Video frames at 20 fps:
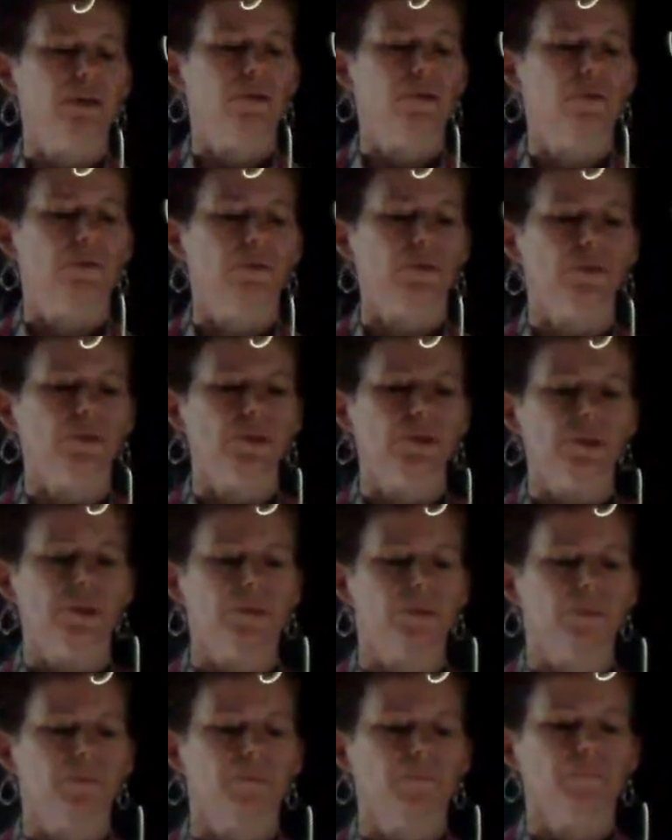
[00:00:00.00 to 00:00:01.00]
over
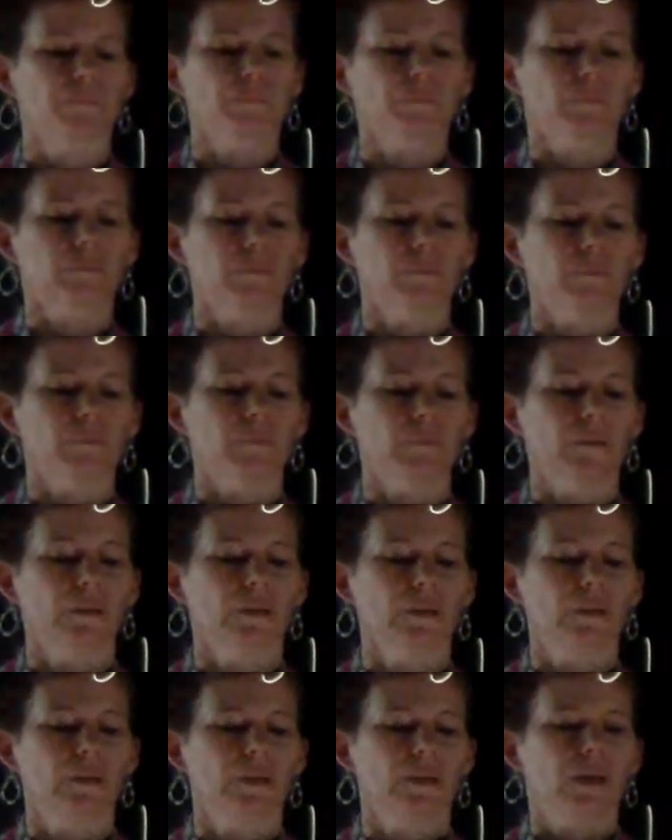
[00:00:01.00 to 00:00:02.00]
2.
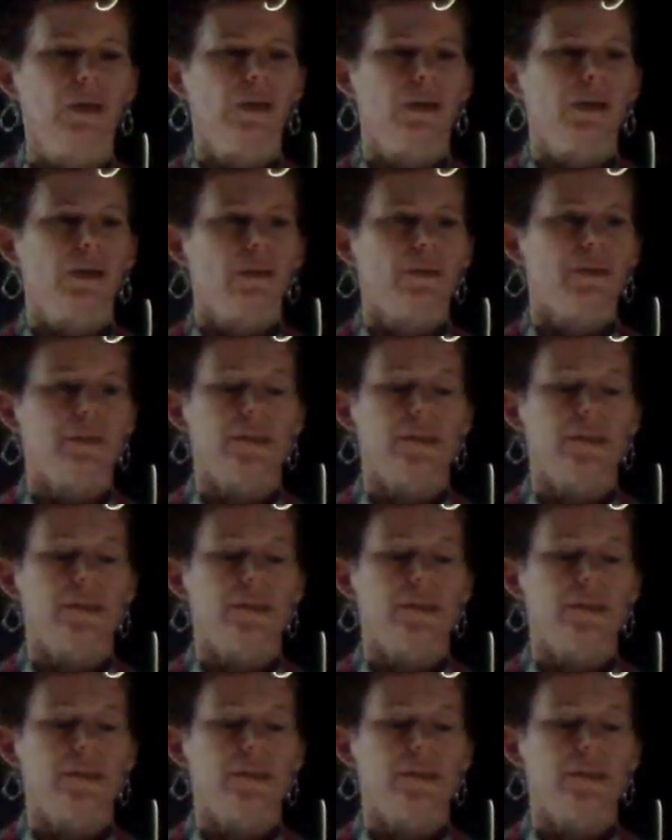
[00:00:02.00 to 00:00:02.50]
The